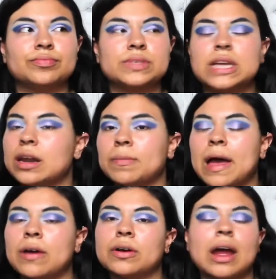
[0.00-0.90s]
setting
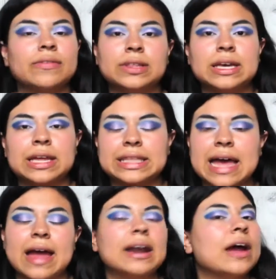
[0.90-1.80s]
powder, everything like
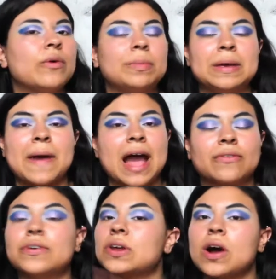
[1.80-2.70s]
that, and I will be
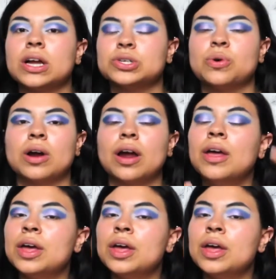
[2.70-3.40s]
back for the contour,